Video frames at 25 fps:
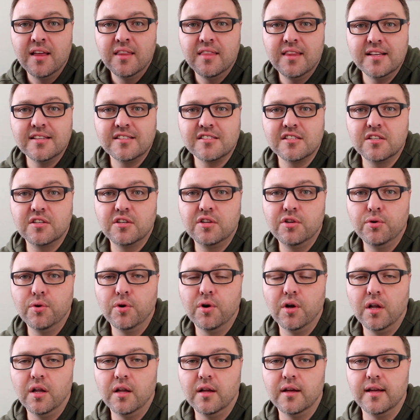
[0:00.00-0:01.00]
this
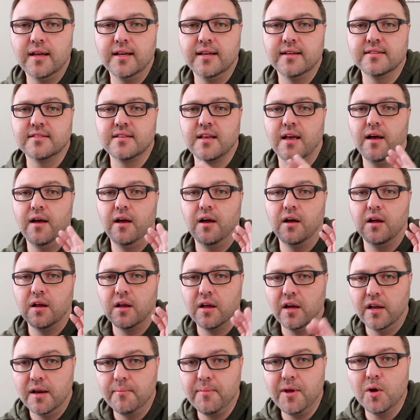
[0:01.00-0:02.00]
tool is
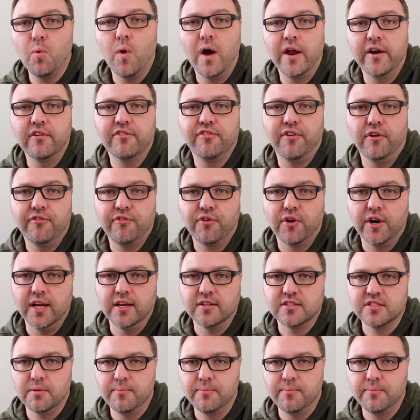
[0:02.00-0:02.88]
gonna be wonderful for you.